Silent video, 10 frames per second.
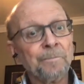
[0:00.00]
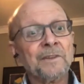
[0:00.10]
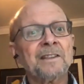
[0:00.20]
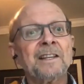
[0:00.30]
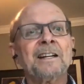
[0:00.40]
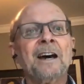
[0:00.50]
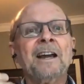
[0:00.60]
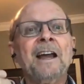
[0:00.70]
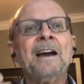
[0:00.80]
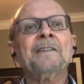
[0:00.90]
then I
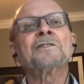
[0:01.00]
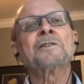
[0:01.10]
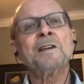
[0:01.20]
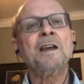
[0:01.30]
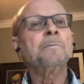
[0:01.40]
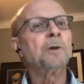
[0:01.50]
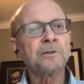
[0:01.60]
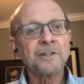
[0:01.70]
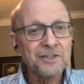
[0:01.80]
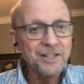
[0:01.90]
have to be able
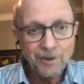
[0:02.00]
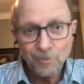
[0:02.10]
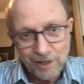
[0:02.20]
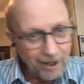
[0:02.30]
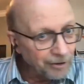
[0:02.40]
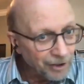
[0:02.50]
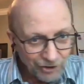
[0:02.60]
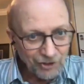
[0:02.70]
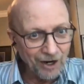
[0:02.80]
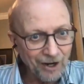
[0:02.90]
to sing with Elton
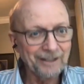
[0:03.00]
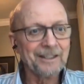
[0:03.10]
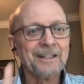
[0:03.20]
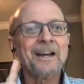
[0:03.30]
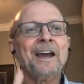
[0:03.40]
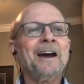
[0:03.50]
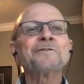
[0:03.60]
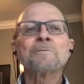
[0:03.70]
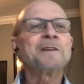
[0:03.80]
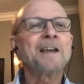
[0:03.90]
John, and I have
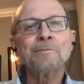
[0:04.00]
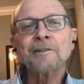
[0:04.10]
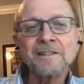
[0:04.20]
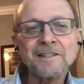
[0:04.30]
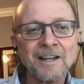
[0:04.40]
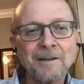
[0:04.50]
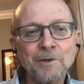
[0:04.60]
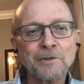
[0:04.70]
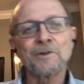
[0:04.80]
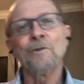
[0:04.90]
to be able to sing musical